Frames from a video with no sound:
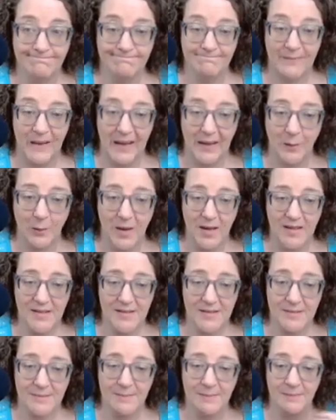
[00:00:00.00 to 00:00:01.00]

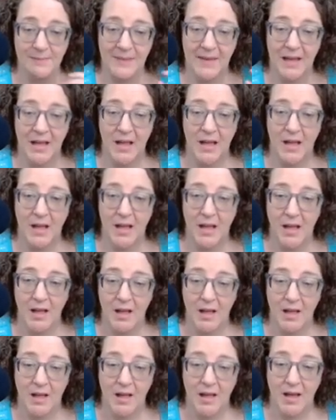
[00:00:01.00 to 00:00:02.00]
Likewise,
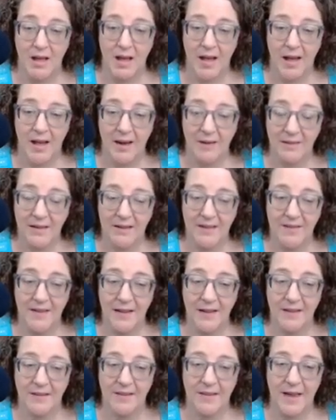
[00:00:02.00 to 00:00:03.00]

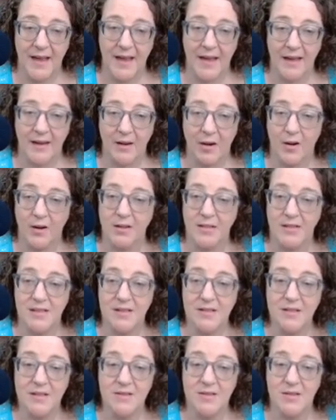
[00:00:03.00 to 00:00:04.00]
everything that our
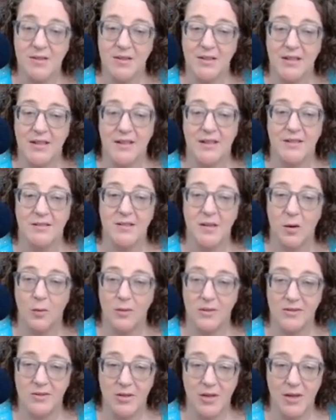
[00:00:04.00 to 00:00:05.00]
distancer needs, our
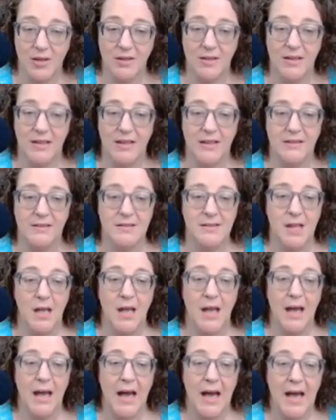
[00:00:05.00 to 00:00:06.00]
withdrawer needs,
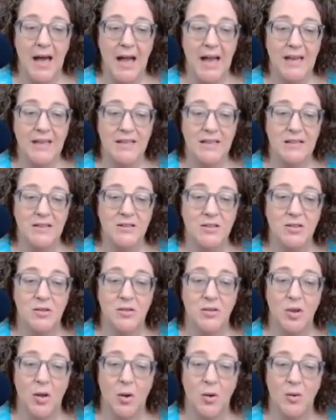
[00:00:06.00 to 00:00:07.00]
I need to
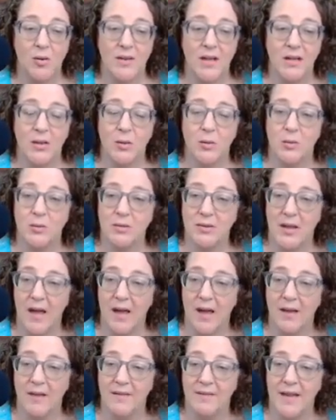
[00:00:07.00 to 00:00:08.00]
know that you
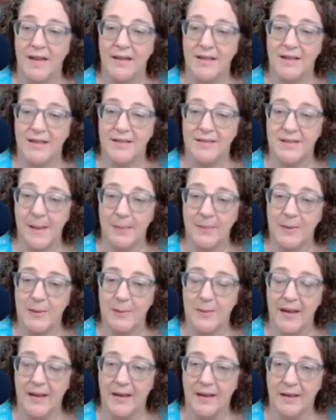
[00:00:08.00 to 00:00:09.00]
love and accept
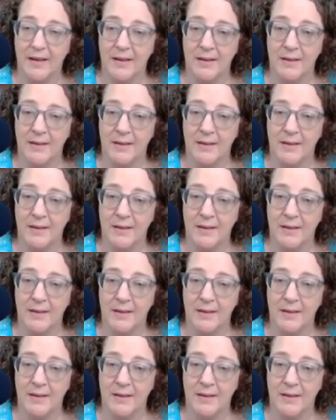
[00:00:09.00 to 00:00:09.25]
me.